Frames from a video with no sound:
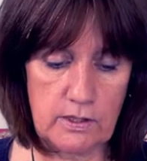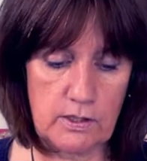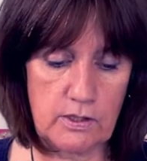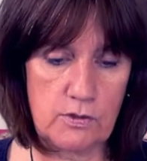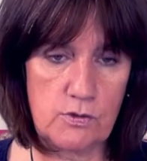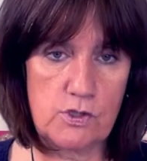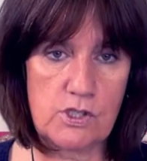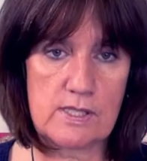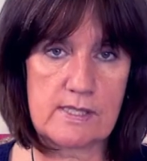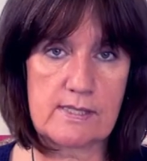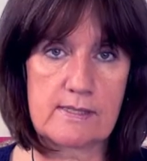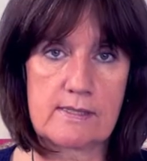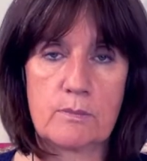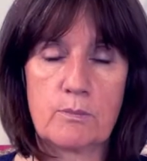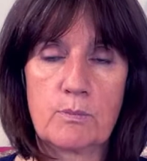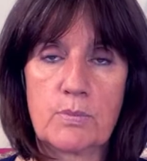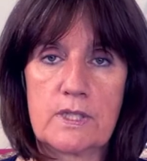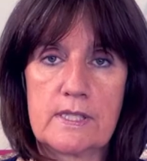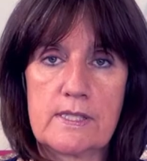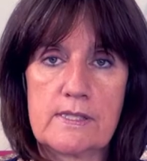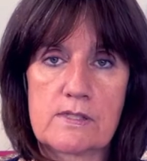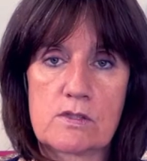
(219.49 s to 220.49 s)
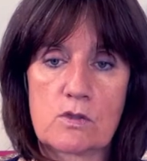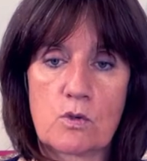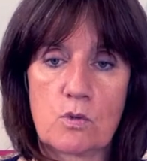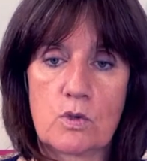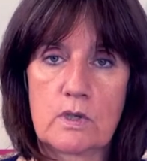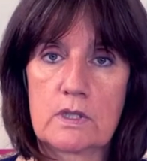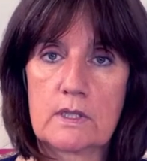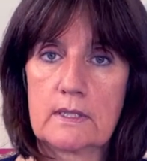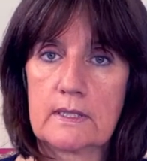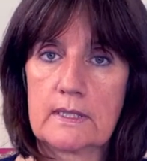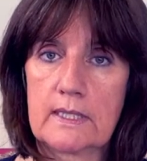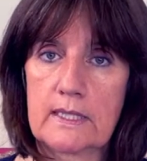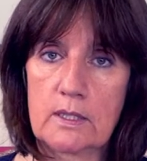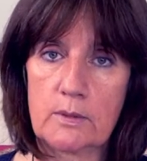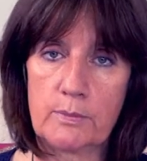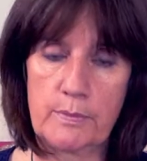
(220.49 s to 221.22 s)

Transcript: you just simply squirt a little